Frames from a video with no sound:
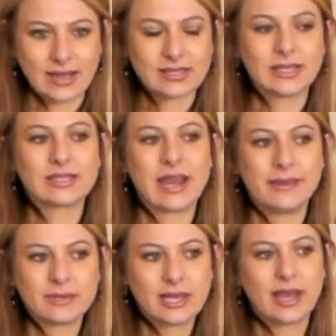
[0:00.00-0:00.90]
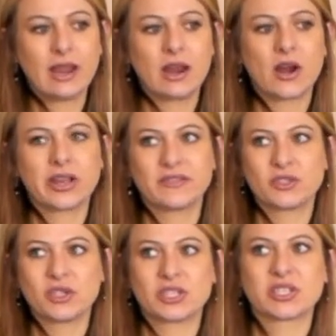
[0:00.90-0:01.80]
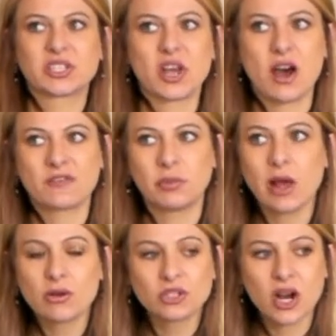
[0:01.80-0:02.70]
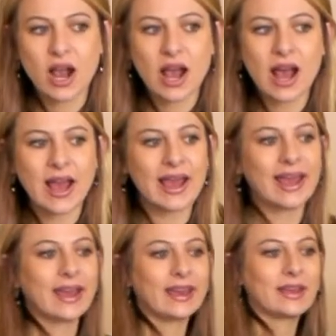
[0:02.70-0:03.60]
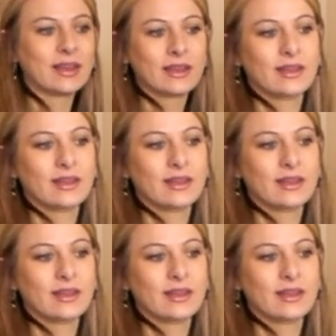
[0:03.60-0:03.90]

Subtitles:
yes, it takes the hair. It gives you just a soft blow dry.